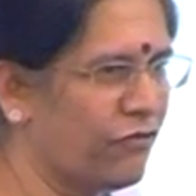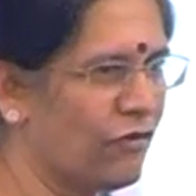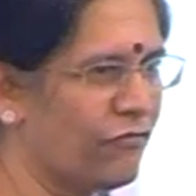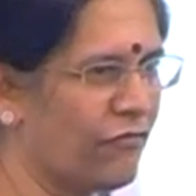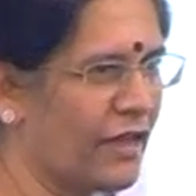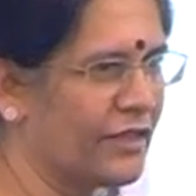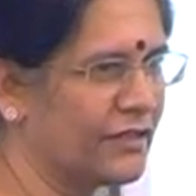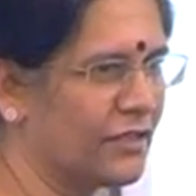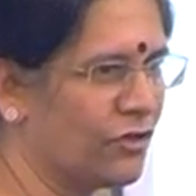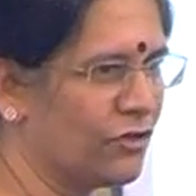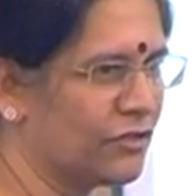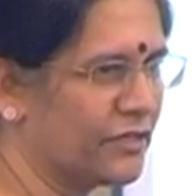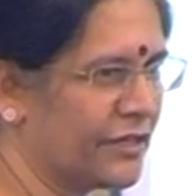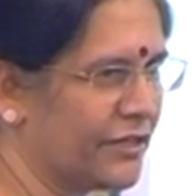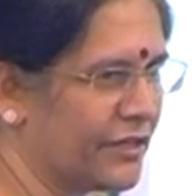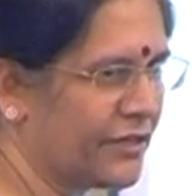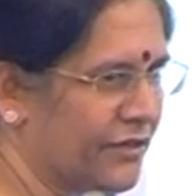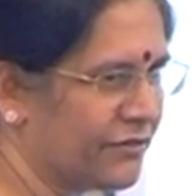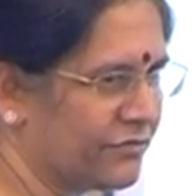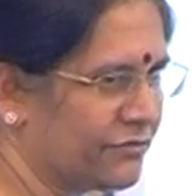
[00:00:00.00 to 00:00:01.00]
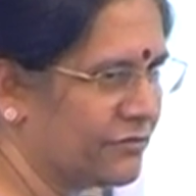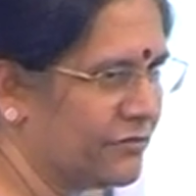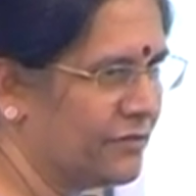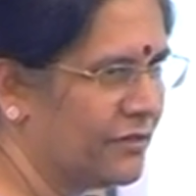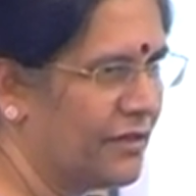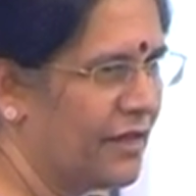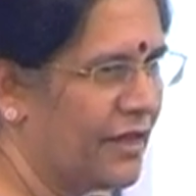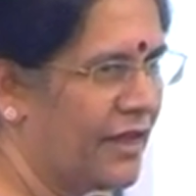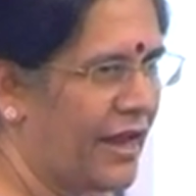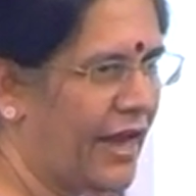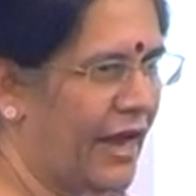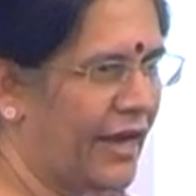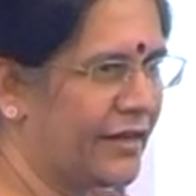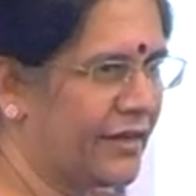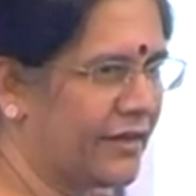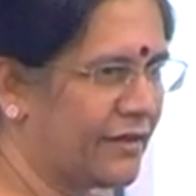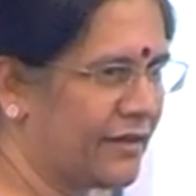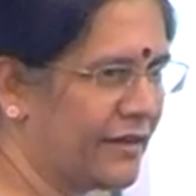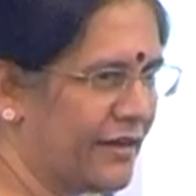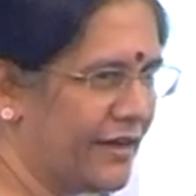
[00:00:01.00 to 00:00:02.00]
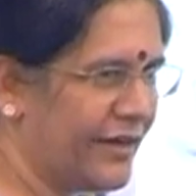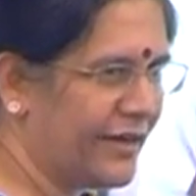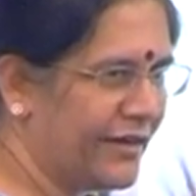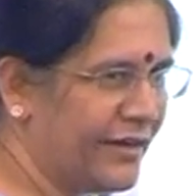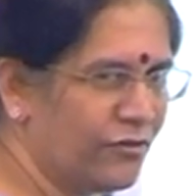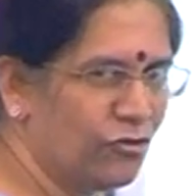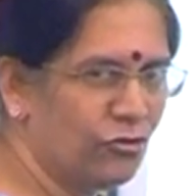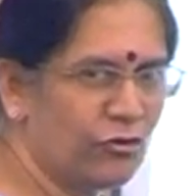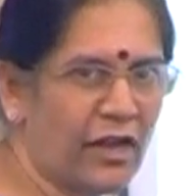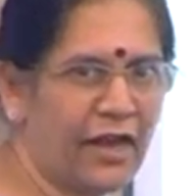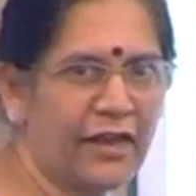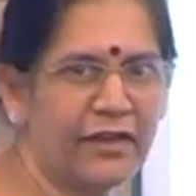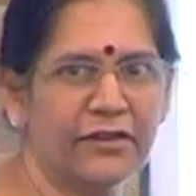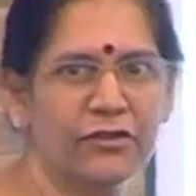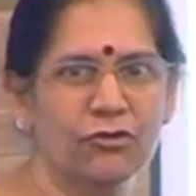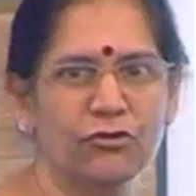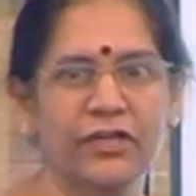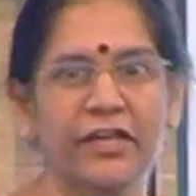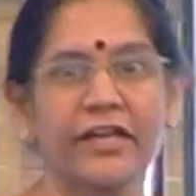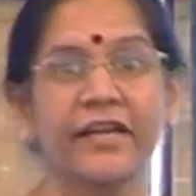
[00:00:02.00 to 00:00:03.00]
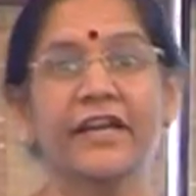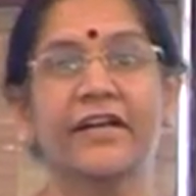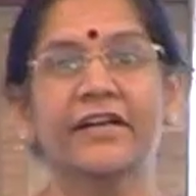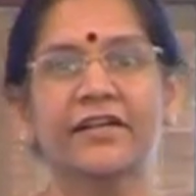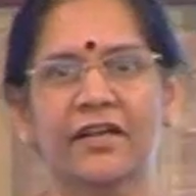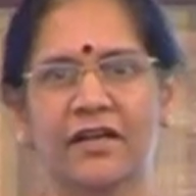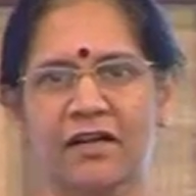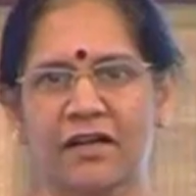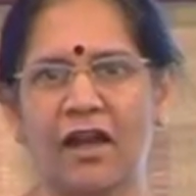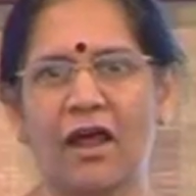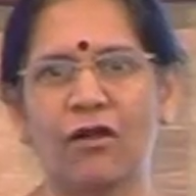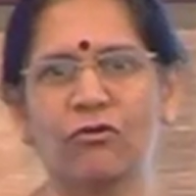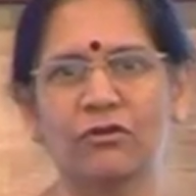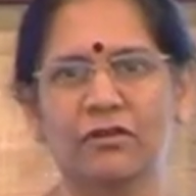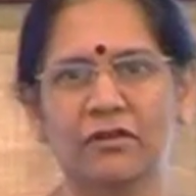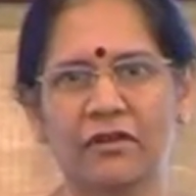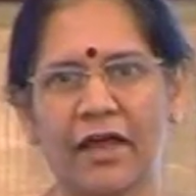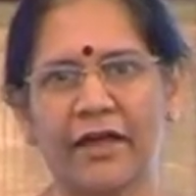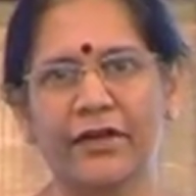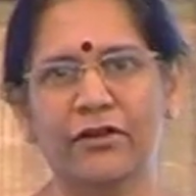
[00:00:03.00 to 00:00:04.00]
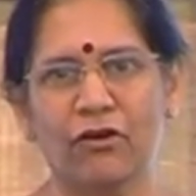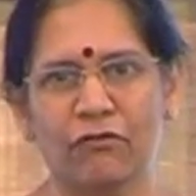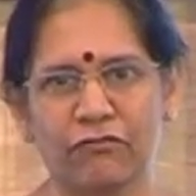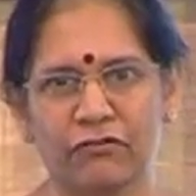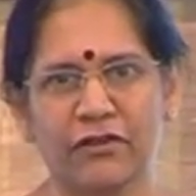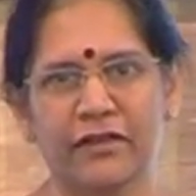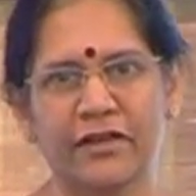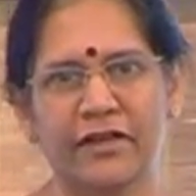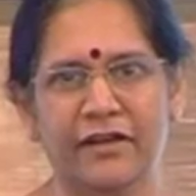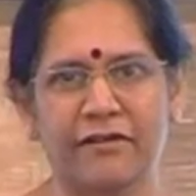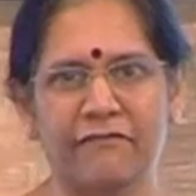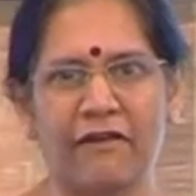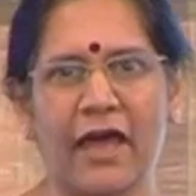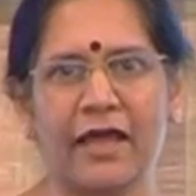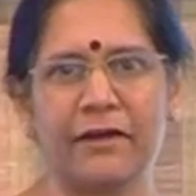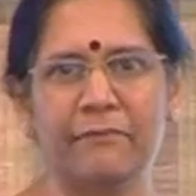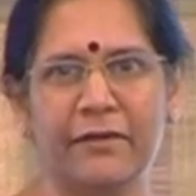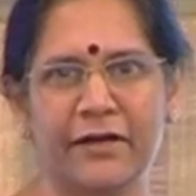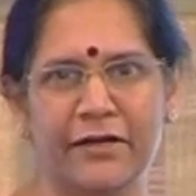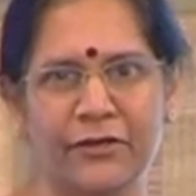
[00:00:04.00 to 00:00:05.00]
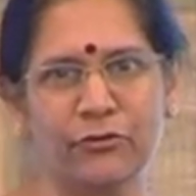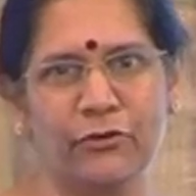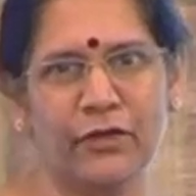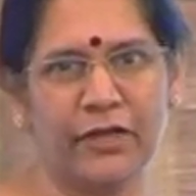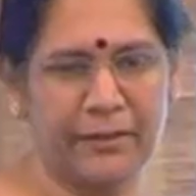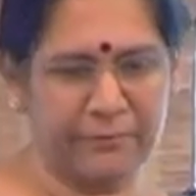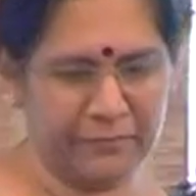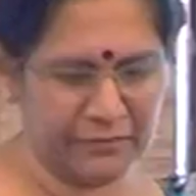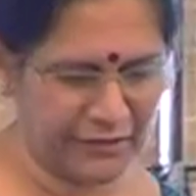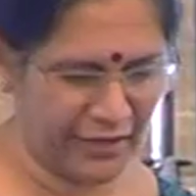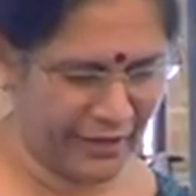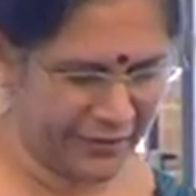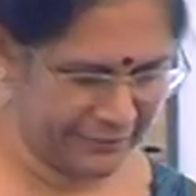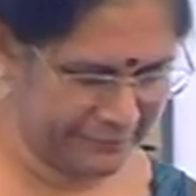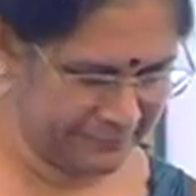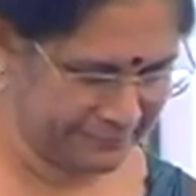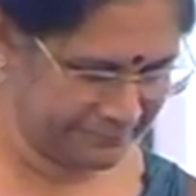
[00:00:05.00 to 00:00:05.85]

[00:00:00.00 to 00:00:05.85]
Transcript: for final authentication. And you need inter-cloud kind of an environment to enable that.